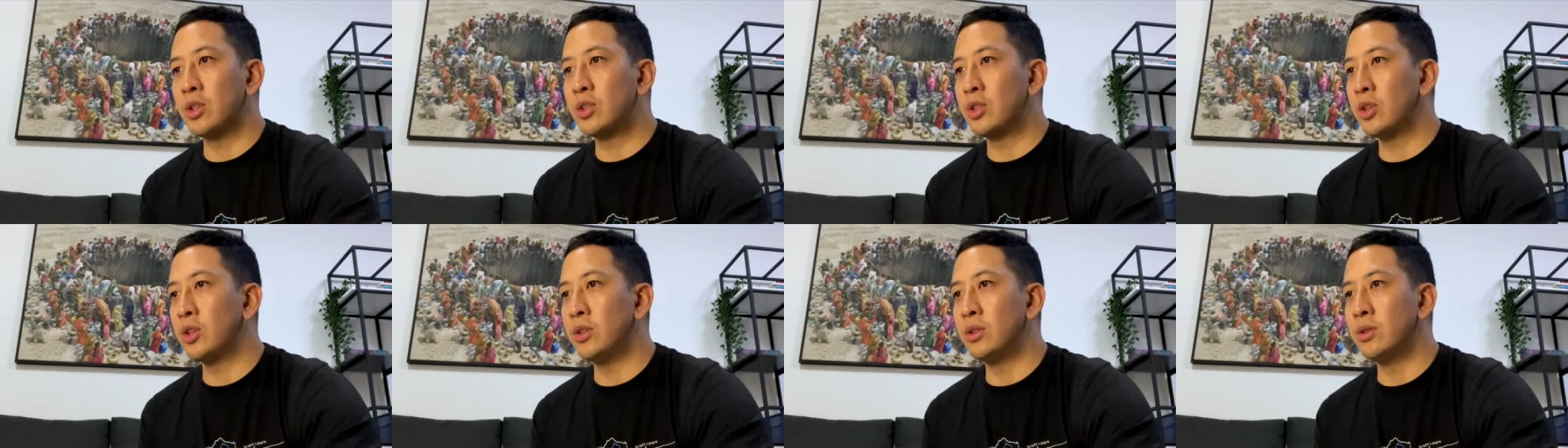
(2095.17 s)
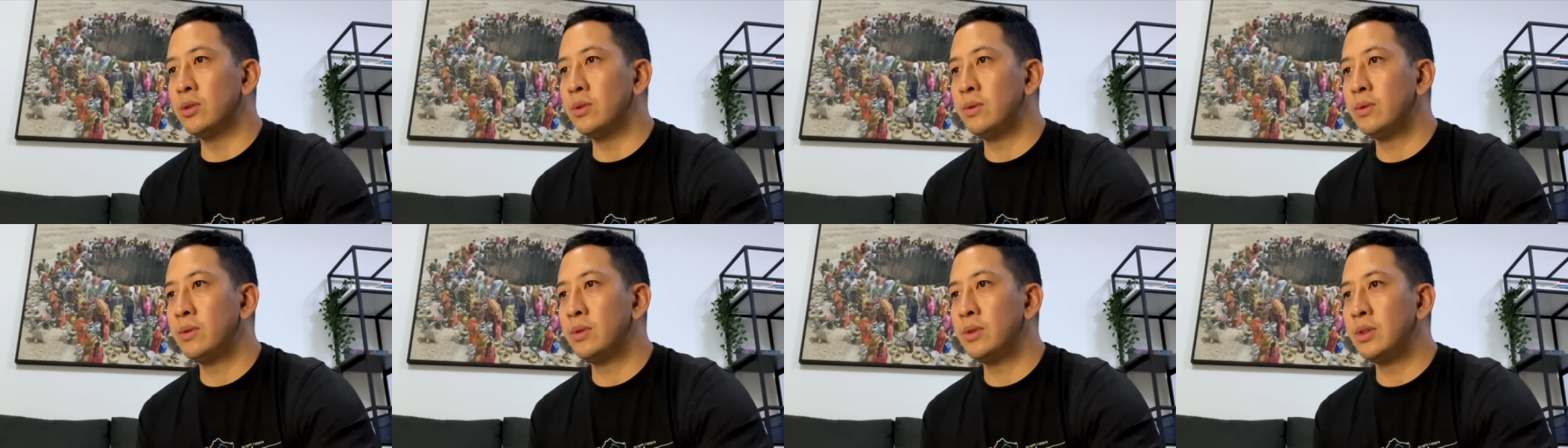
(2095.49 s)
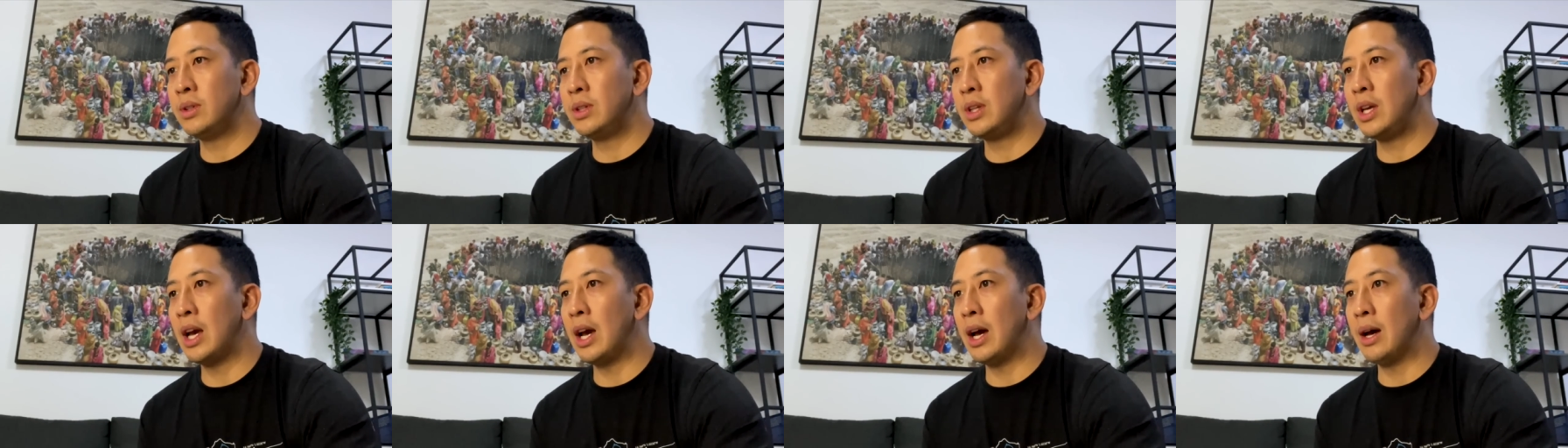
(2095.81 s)
Not at all.
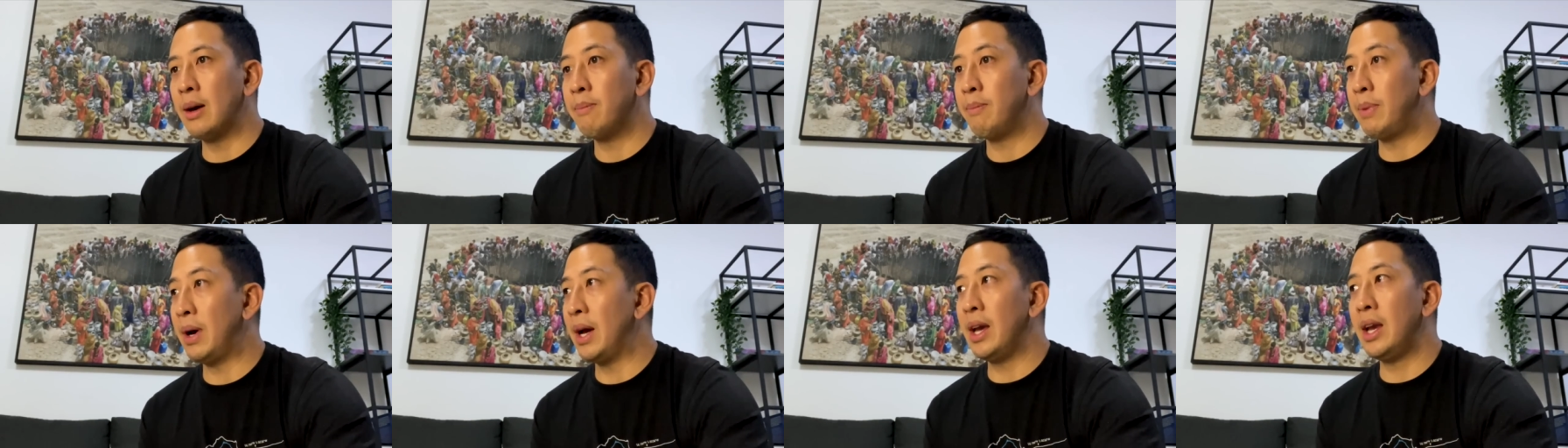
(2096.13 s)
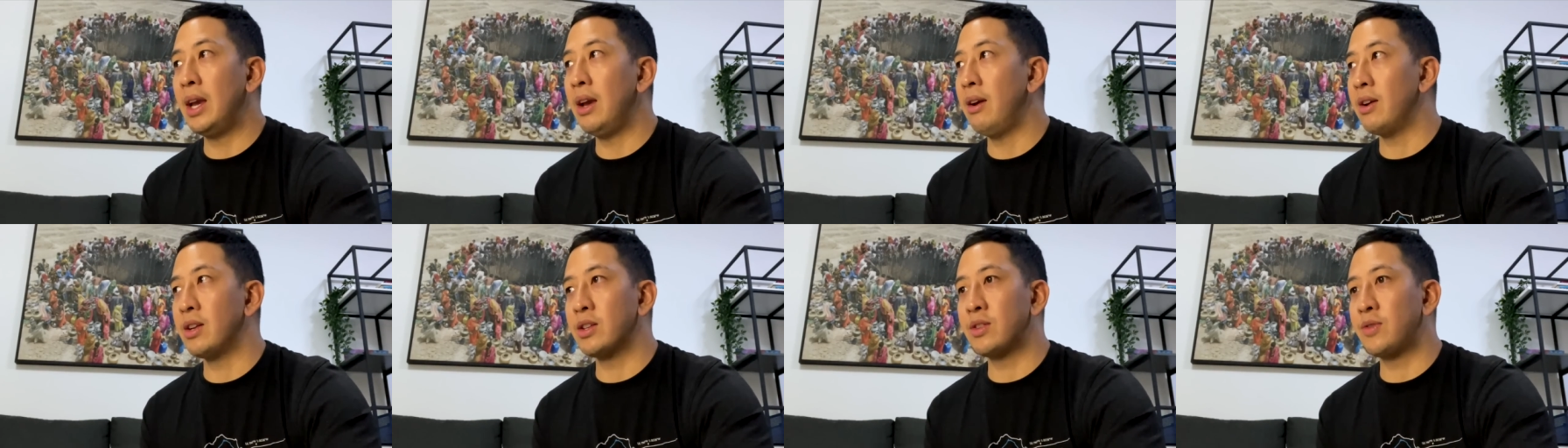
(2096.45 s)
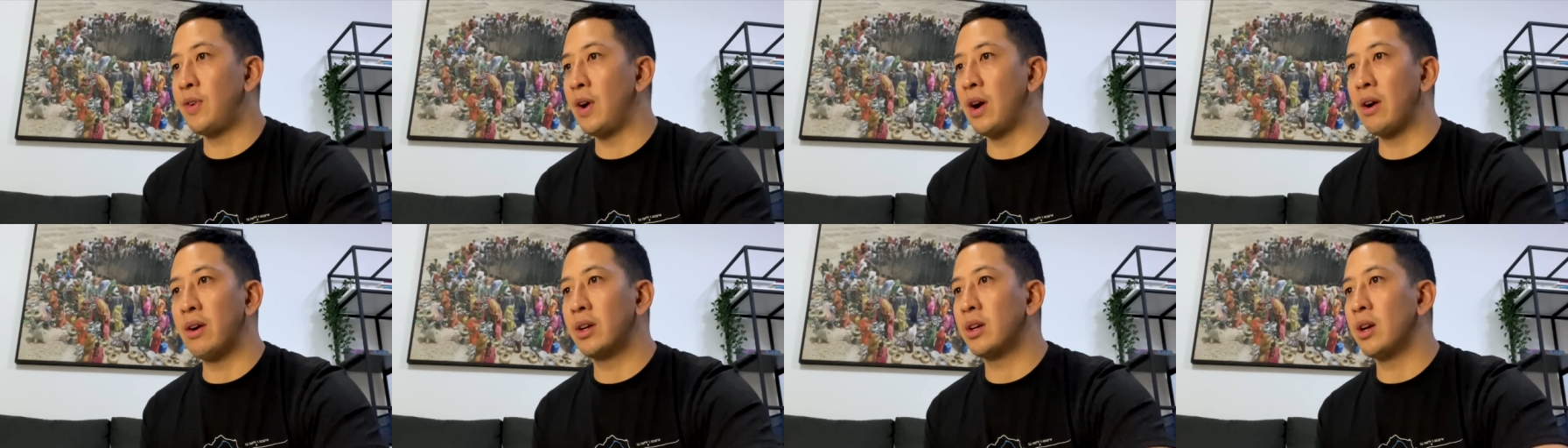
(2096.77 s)
Yeah, but here it's
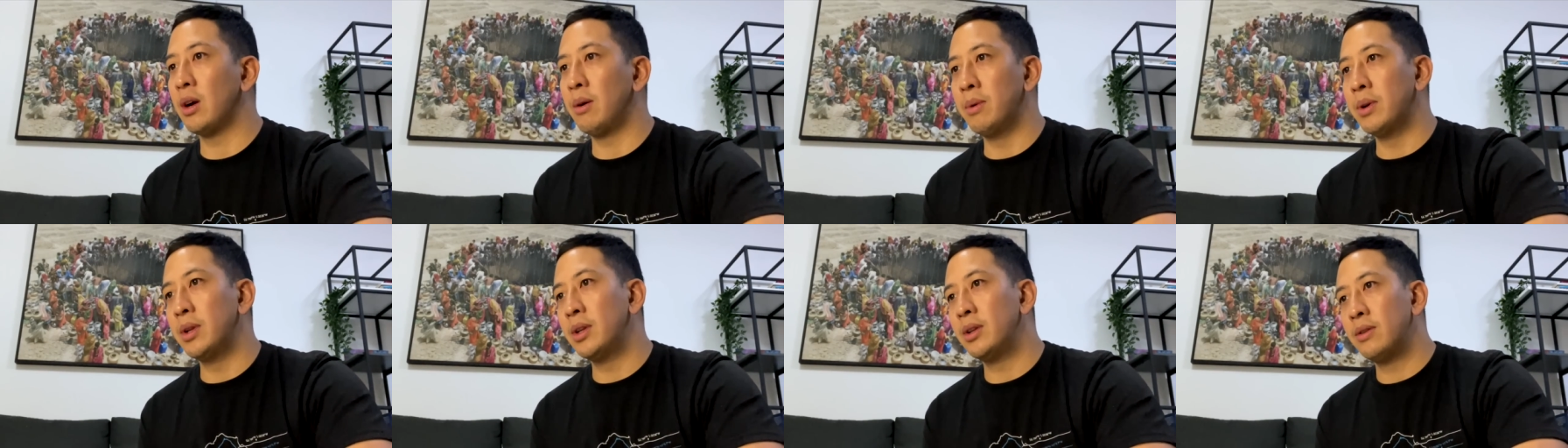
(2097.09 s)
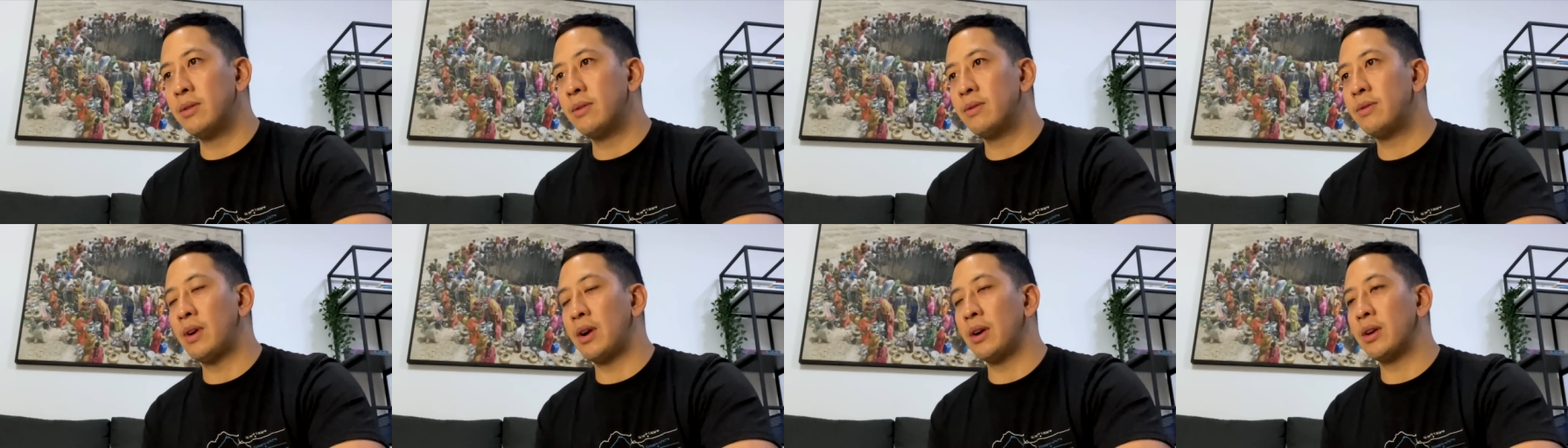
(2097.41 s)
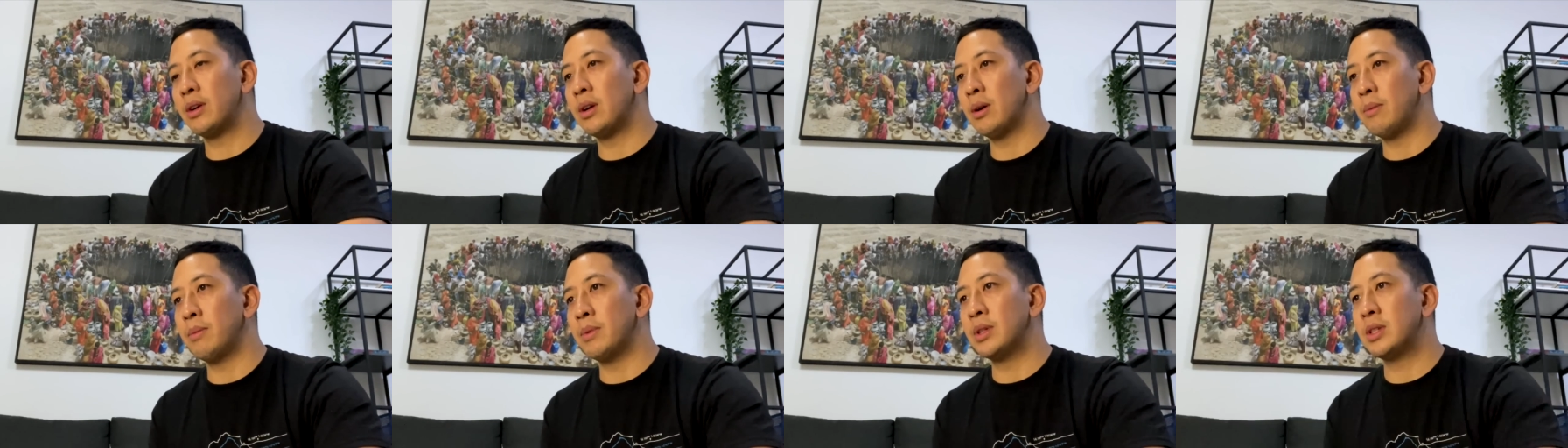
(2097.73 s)
very common, very
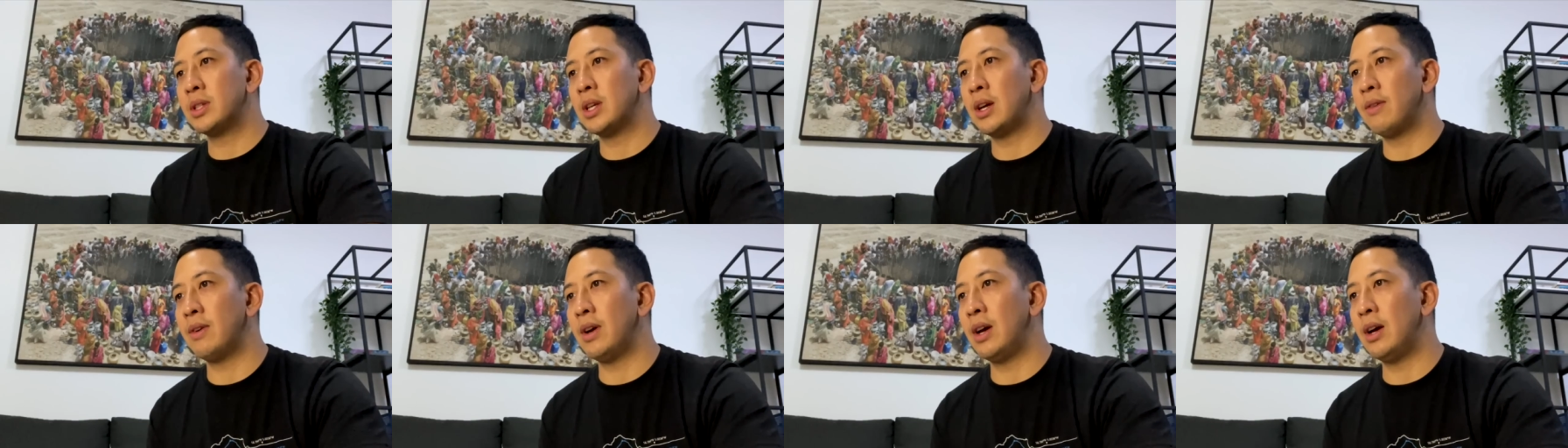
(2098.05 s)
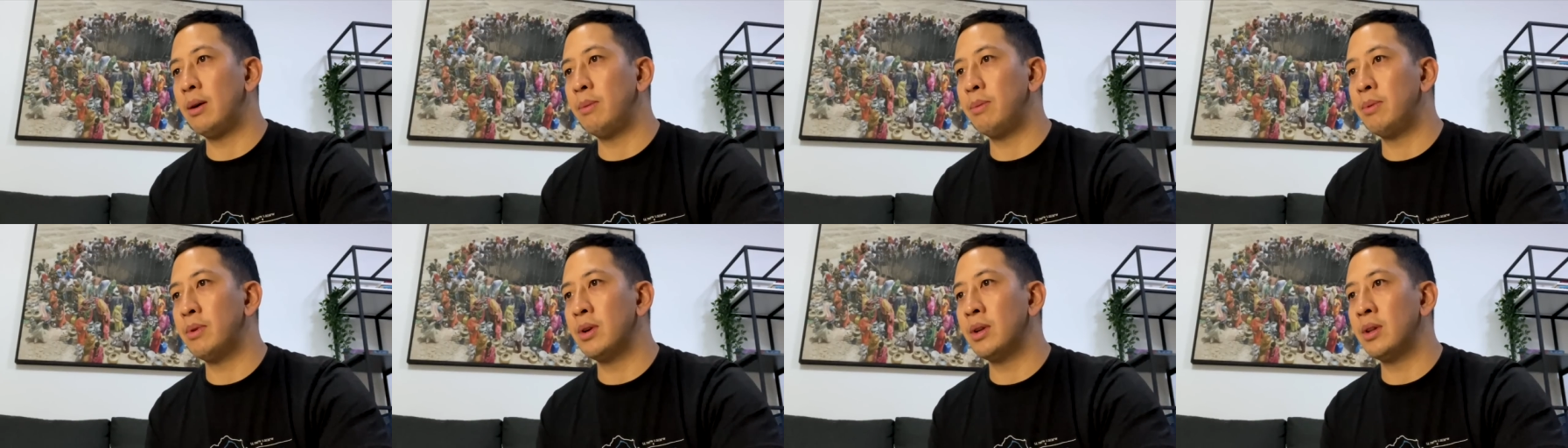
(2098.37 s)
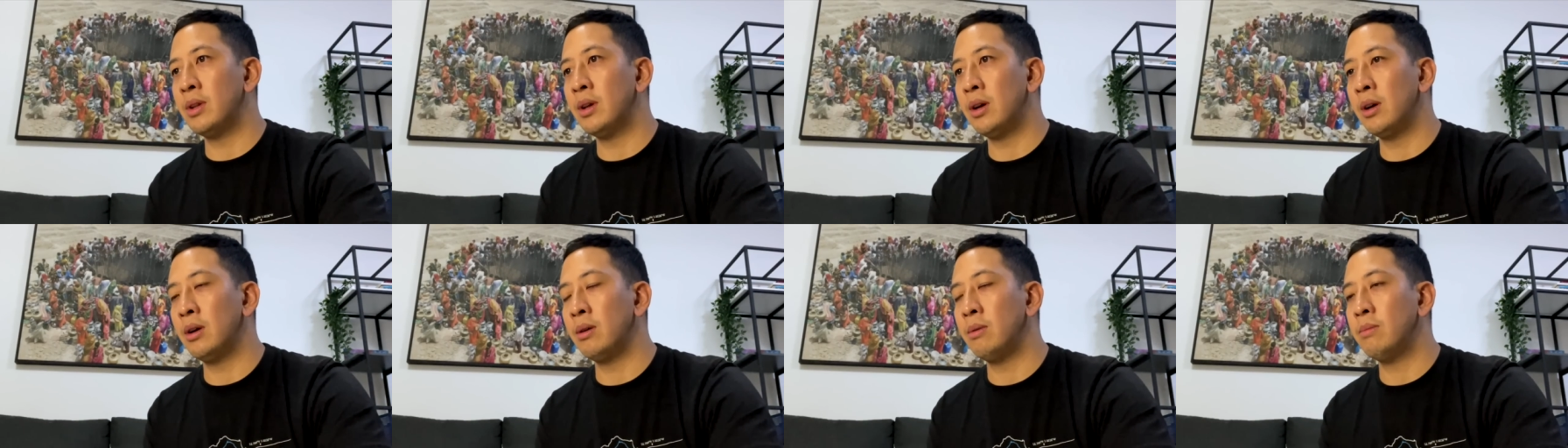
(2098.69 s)
common to have yeah. a helper in
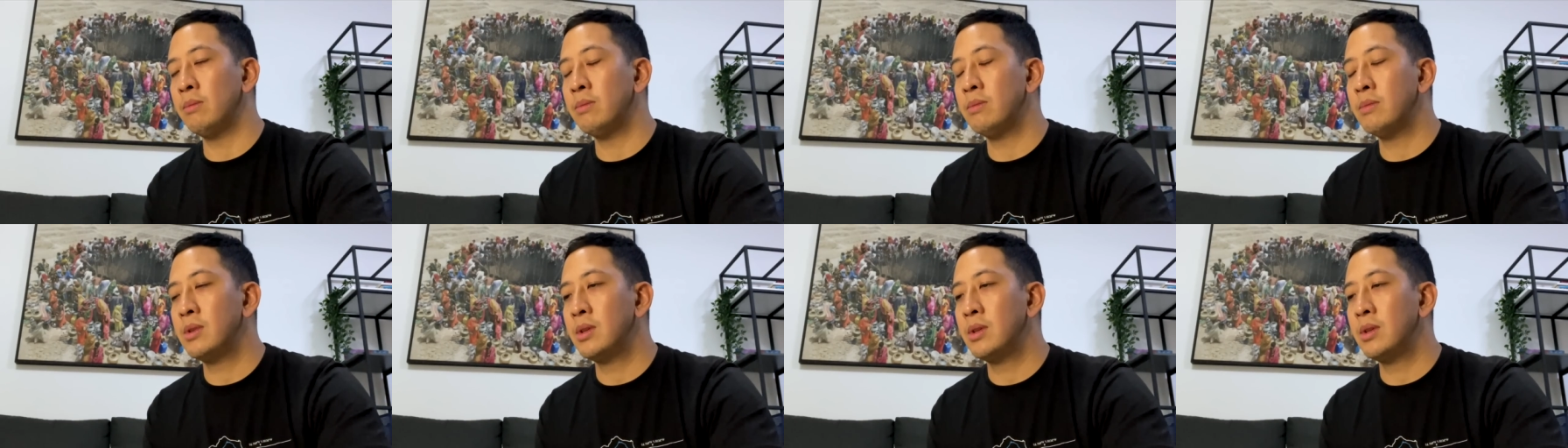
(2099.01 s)
the home.